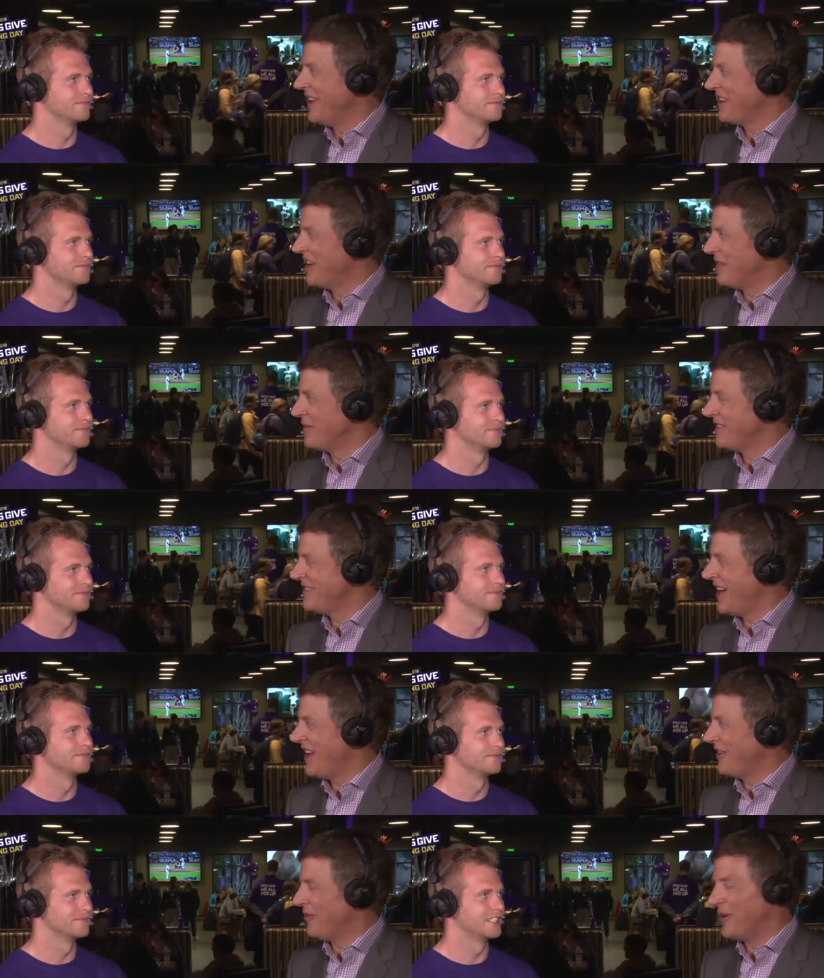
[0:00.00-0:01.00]
Speaker 1: won that
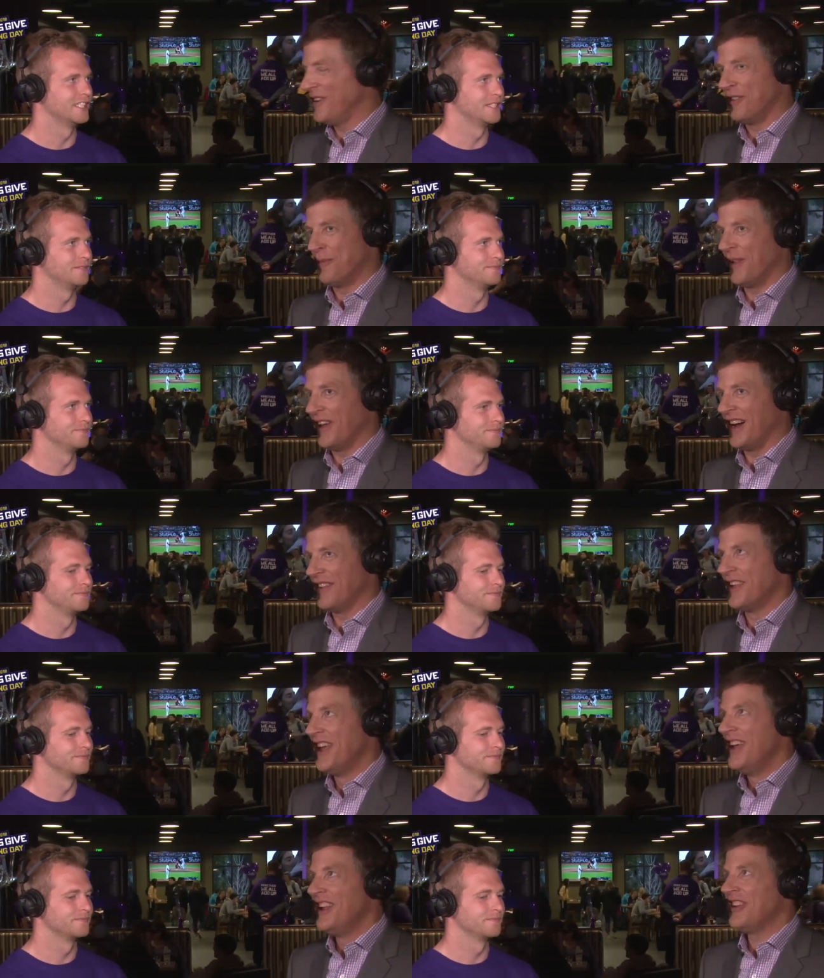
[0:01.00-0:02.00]
conference title, went yeah. to the
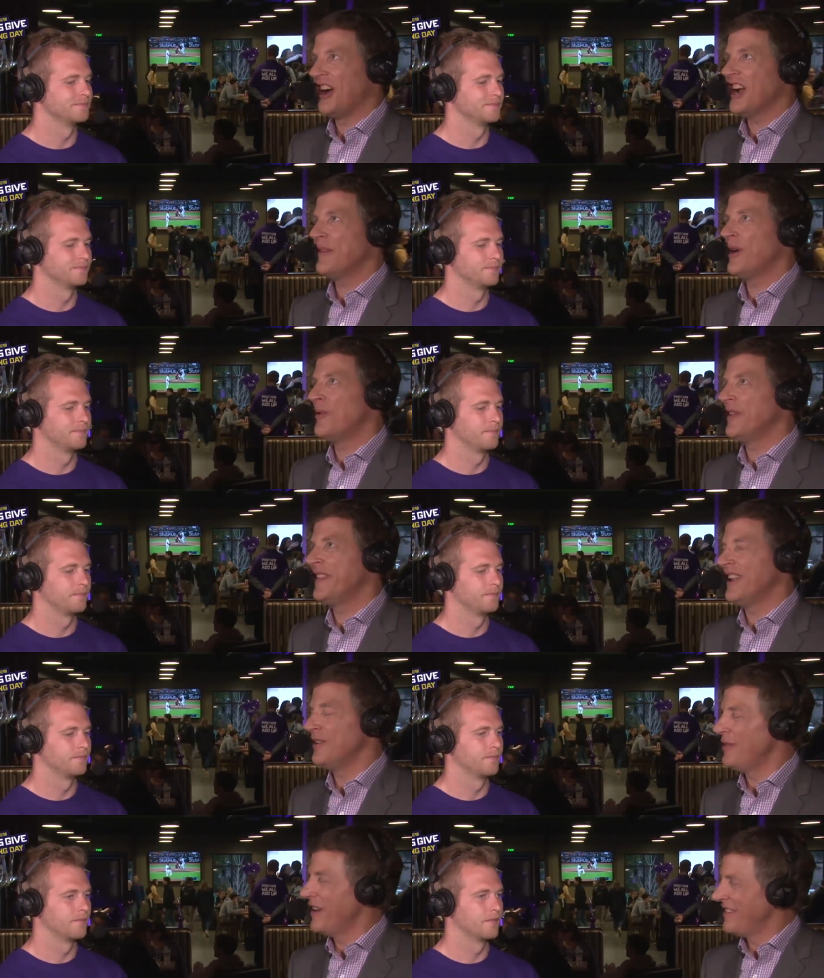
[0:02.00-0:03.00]
playoffs. Talk about
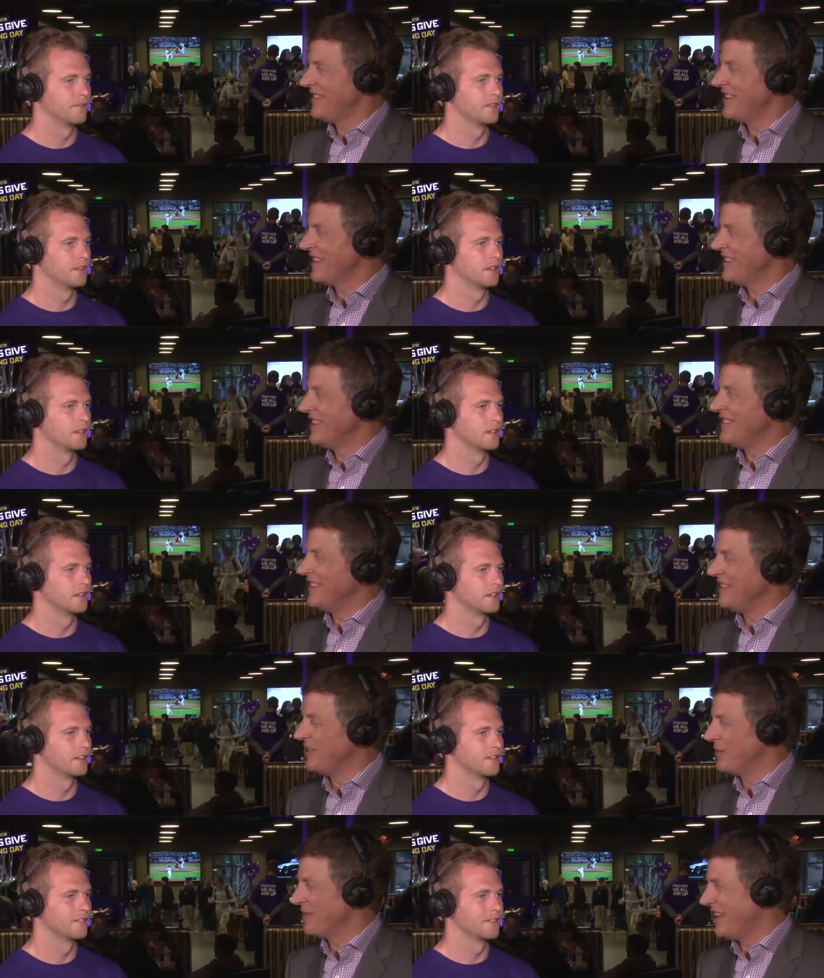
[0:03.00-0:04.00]
what that 2016
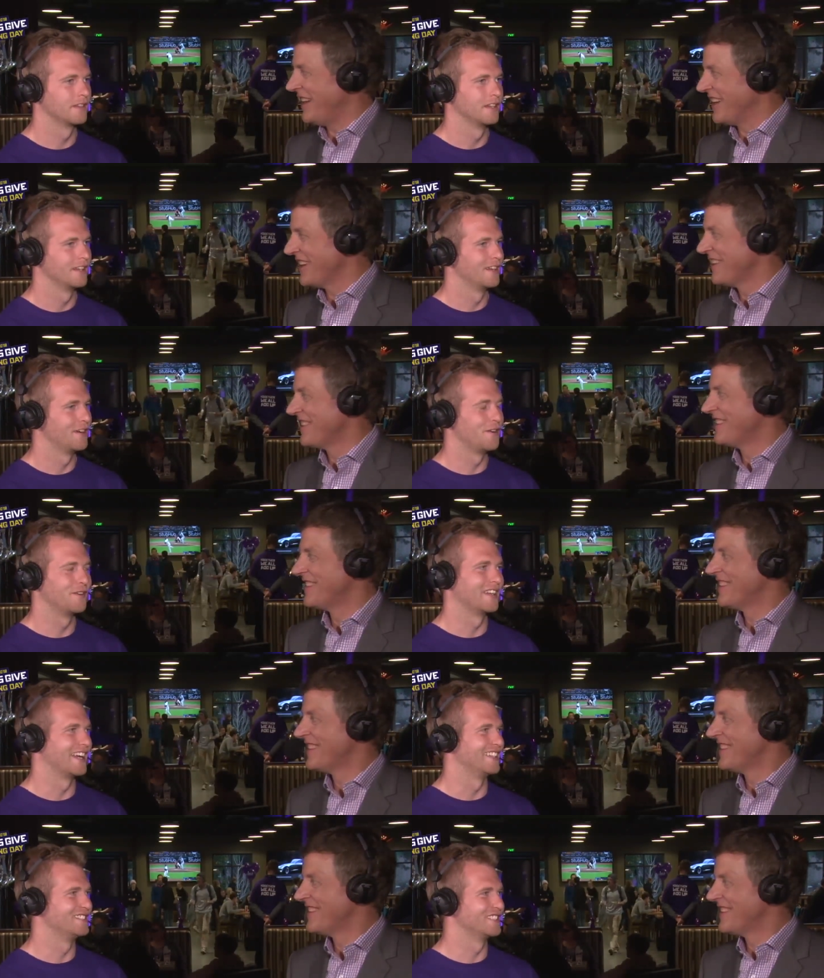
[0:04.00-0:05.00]
season was like.
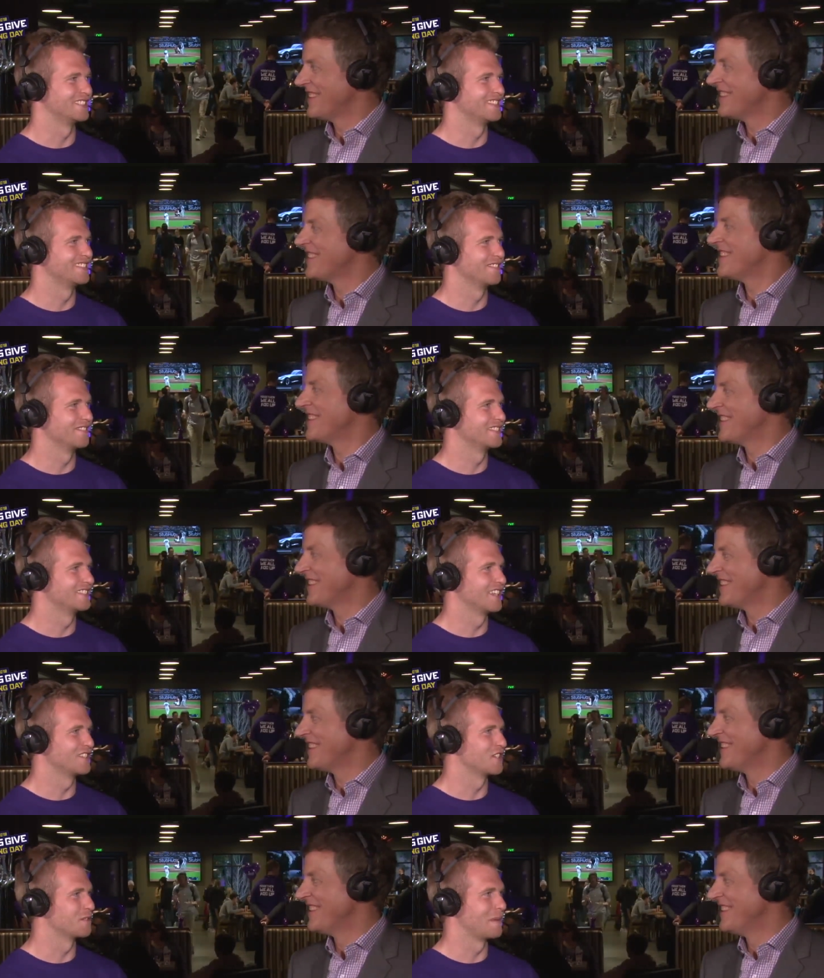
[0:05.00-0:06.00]
Oh yeah, just
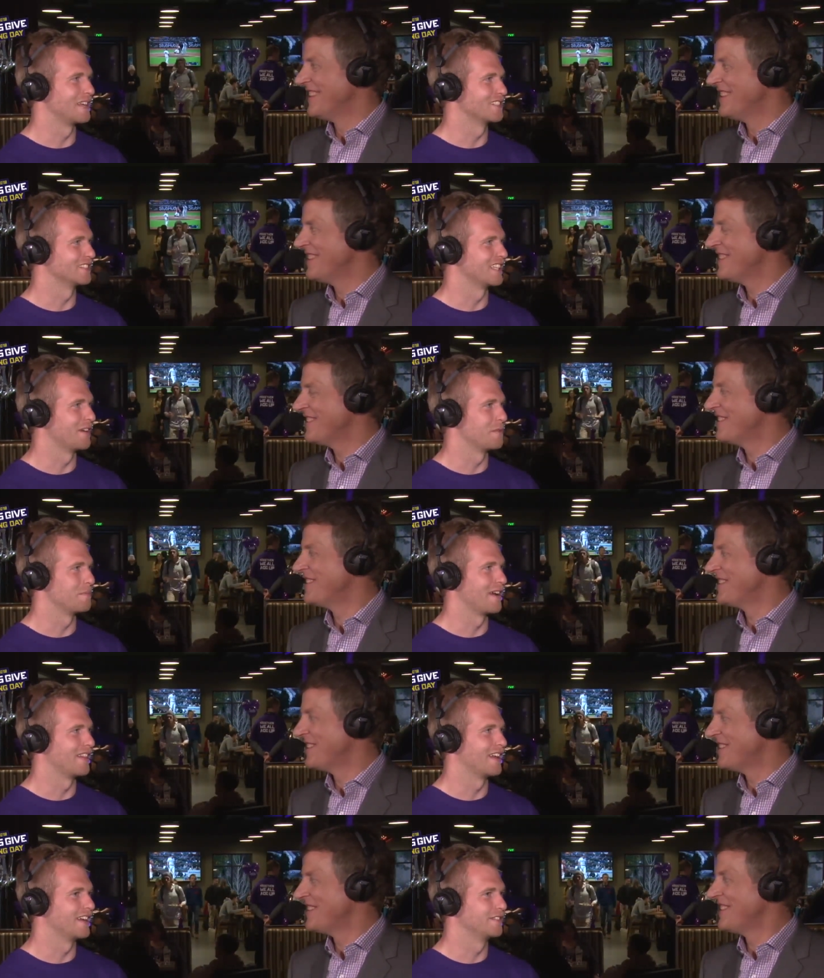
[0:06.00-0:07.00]
Speaker 2: such a special time
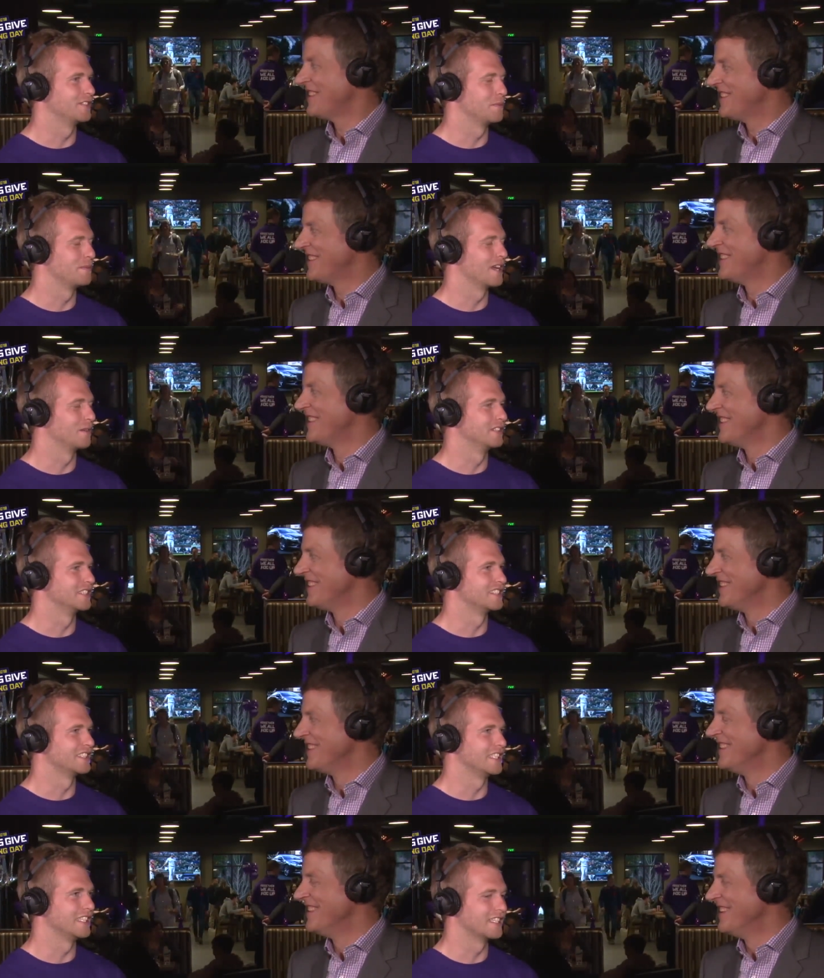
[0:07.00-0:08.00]
in my life to be able
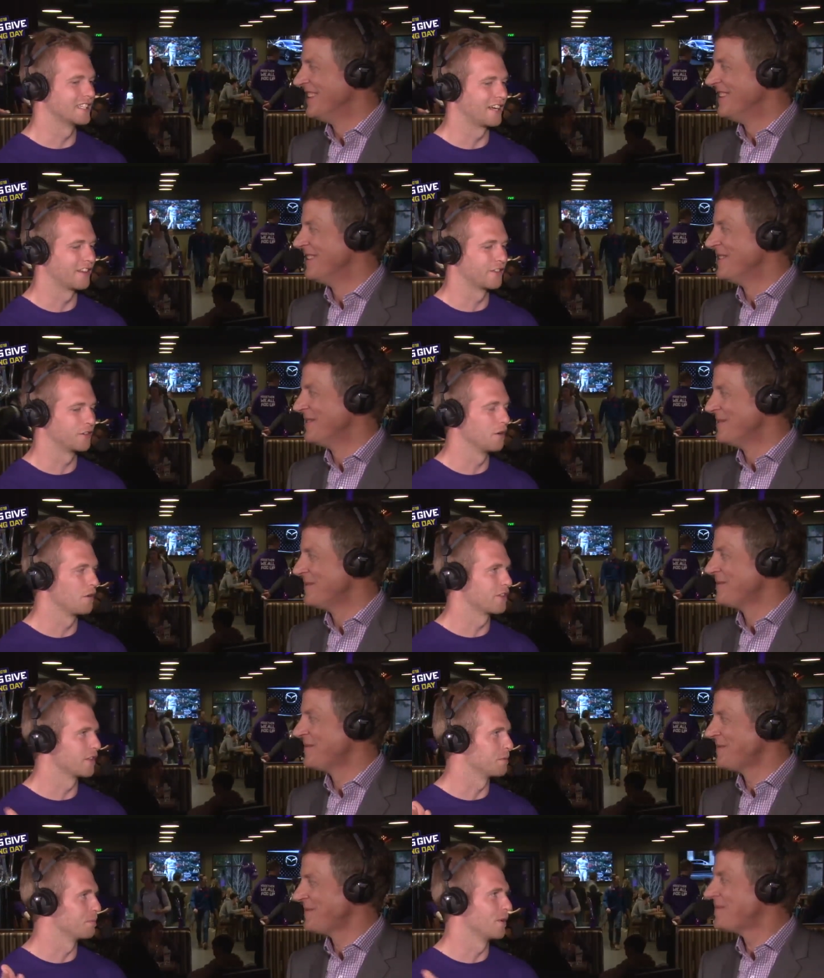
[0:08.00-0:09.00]
to see kind of the
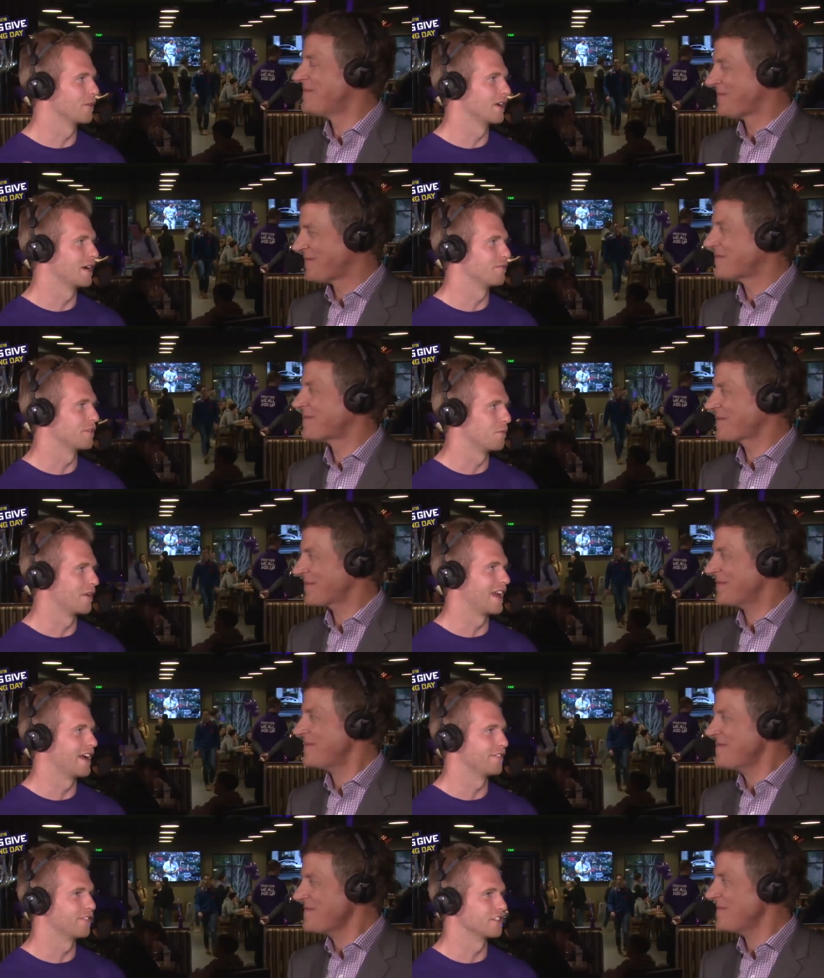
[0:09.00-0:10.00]
growth of the program from
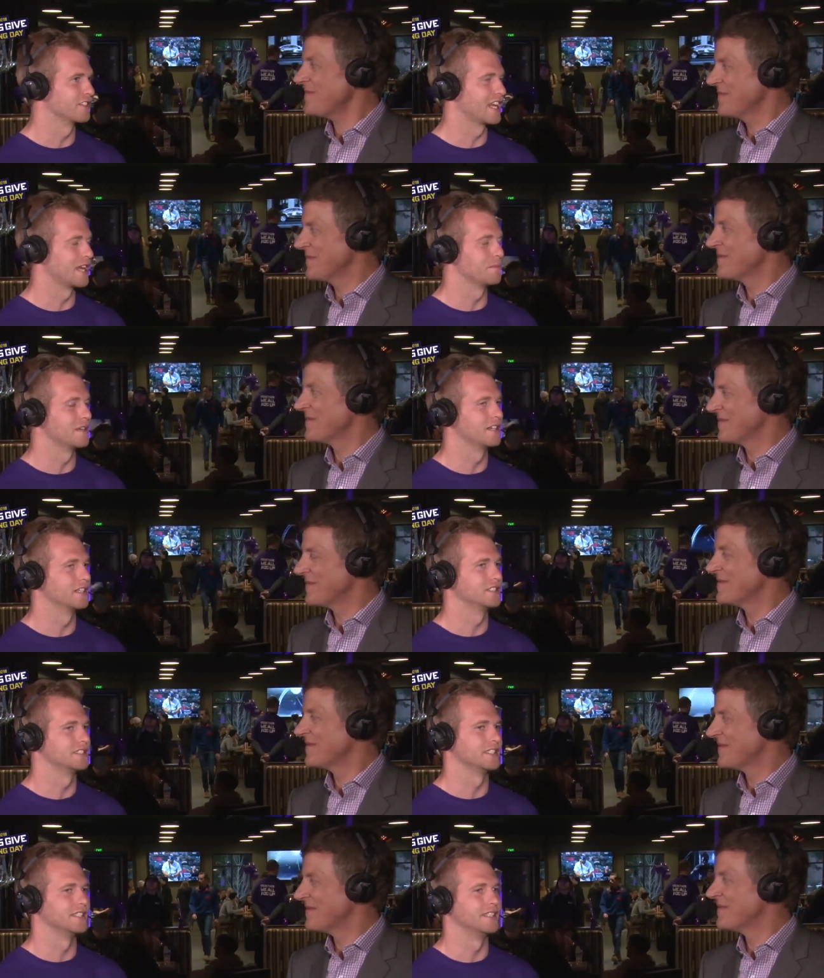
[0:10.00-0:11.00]
when I first came
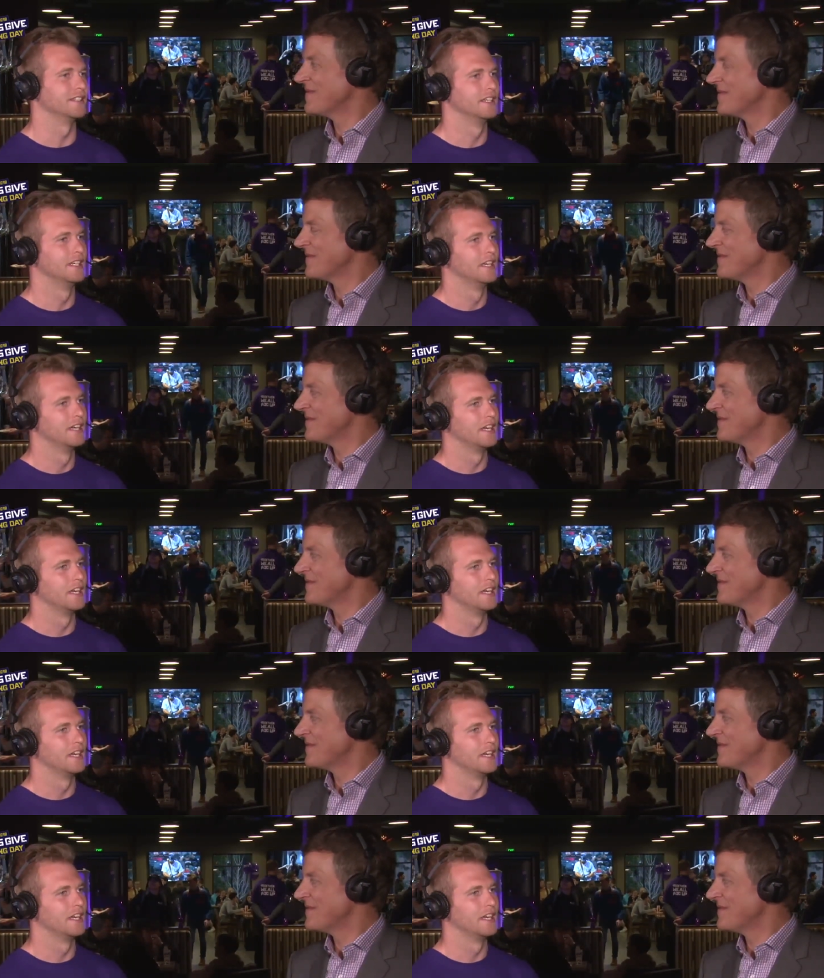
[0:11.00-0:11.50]
here to